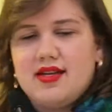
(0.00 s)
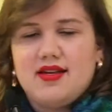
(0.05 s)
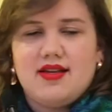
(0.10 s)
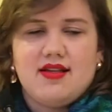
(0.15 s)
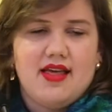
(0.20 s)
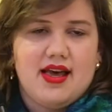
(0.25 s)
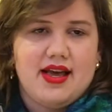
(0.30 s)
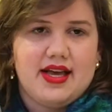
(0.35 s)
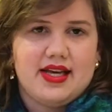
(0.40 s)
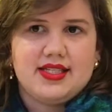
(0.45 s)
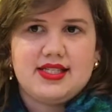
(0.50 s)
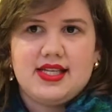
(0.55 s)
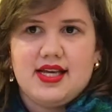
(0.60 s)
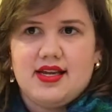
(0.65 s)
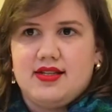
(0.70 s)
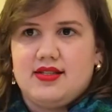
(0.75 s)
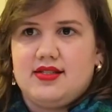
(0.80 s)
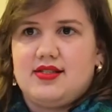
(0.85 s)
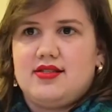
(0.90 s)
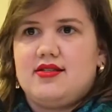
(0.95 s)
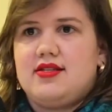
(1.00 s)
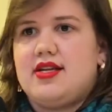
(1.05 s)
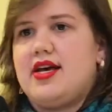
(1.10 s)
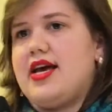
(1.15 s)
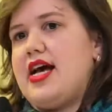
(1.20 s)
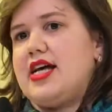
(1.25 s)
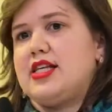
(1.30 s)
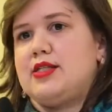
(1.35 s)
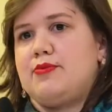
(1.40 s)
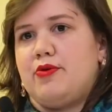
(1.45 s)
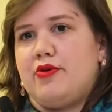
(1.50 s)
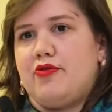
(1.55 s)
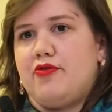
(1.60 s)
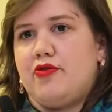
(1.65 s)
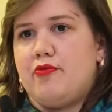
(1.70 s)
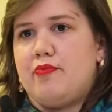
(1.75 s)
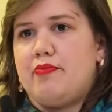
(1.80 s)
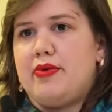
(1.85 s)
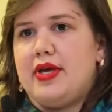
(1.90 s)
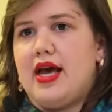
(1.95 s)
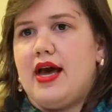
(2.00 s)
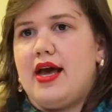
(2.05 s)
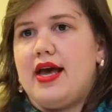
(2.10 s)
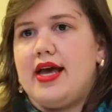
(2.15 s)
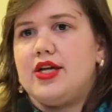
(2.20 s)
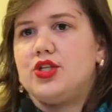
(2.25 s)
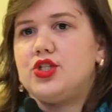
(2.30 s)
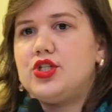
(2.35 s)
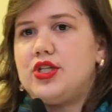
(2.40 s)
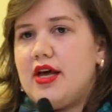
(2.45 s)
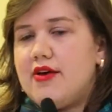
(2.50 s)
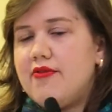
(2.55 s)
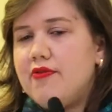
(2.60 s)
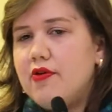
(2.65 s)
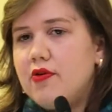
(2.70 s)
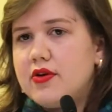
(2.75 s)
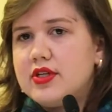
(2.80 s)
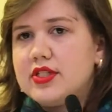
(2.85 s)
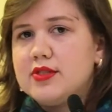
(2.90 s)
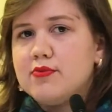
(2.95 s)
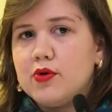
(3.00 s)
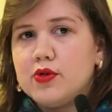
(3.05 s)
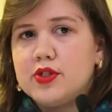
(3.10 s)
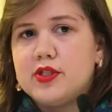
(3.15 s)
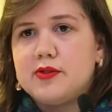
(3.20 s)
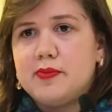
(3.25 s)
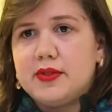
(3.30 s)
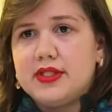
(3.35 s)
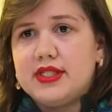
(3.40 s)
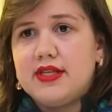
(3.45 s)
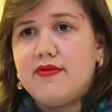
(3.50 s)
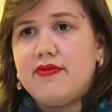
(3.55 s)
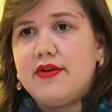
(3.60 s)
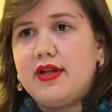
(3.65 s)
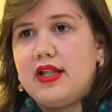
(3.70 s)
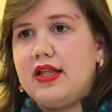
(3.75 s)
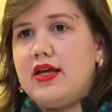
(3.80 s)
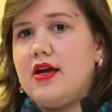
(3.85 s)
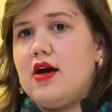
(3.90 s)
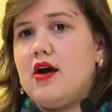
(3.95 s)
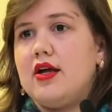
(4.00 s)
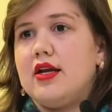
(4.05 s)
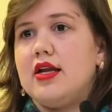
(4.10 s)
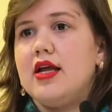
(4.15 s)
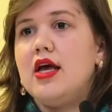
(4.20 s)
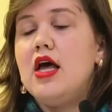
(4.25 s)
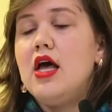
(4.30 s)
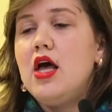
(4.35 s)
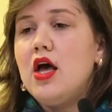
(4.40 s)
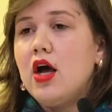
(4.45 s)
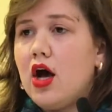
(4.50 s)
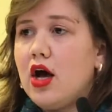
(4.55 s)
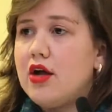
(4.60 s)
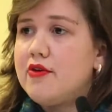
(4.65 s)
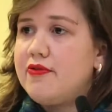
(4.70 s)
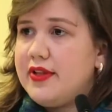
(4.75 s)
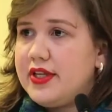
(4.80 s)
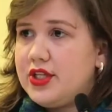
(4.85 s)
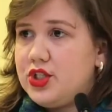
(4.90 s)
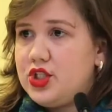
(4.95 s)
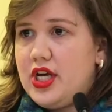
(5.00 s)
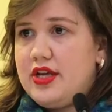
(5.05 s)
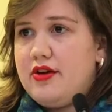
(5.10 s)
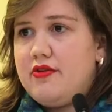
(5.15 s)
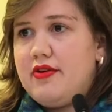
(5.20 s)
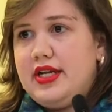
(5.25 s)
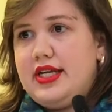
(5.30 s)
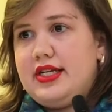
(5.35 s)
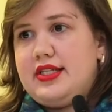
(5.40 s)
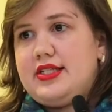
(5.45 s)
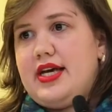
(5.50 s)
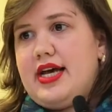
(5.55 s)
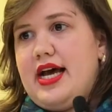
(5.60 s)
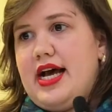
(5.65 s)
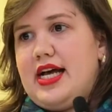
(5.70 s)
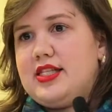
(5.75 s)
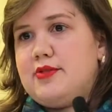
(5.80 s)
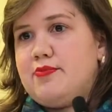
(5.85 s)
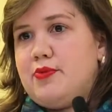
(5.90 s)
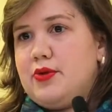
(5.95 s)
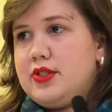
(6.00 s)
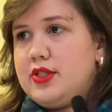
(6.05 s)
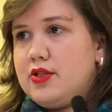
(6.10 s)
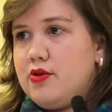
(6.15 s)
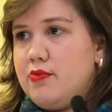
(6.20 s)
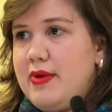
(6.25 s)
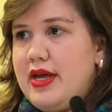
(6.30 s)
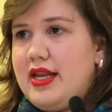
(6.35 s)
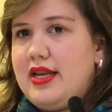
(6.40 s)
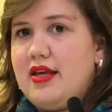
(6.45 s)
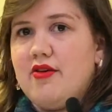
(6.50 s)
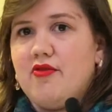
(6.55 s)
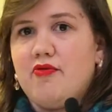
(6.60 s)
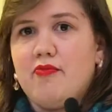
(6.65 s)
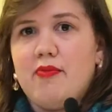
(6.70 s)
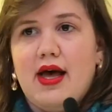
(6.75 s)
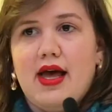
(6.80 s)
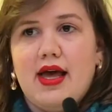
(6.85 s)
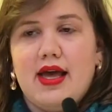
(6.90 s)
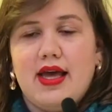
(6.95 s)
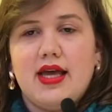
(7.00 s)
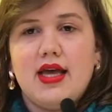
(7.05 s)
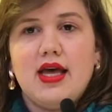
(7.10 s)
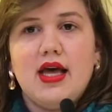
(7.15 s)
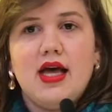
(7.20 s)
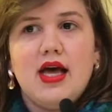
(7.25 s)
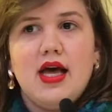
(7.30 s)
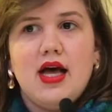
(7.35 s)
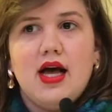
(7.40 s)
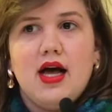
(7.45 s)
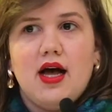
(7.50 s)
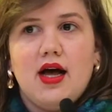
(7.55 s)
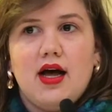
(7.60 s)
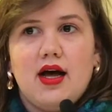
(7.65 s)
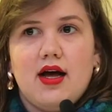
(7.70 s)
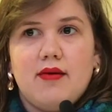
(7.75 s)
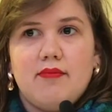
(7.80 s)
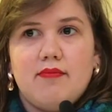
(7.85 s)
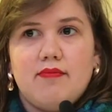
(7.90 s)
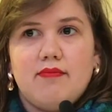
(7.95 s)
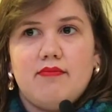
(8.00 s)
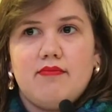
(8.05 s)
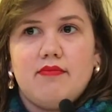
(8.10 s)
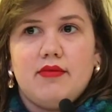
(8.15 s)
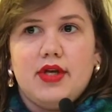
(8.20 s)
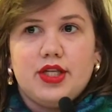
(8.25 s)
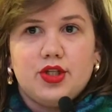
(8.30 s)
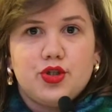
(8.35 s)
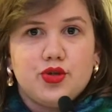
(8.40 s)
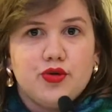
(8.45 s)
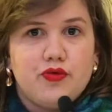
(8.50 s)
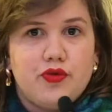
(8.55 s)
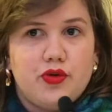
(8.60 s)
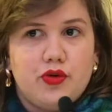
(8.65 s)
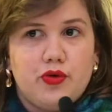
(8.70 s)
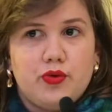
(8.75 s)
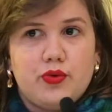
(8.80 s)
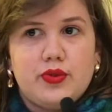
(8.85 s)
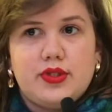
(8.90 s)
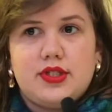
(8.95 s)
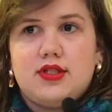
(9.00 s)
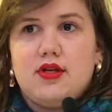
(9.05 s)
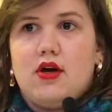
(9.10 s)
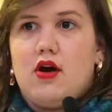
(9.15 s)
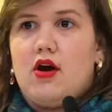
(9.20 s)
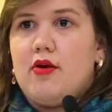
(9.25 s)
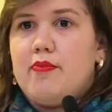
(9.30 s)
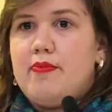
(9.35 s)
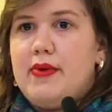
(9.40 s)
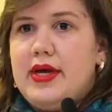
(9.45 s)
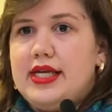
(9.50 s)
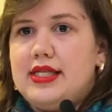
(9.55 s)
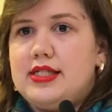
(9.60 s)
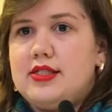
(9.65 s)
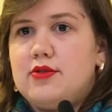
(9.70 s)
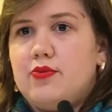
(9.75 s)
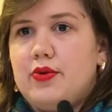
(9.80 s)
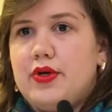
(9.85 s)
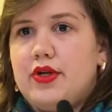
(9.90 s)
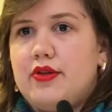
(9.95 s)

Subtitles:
study, like I said, is diaspora from BIH, and I focus most specifically on conflict-generated diaspora. So many of my interviews are based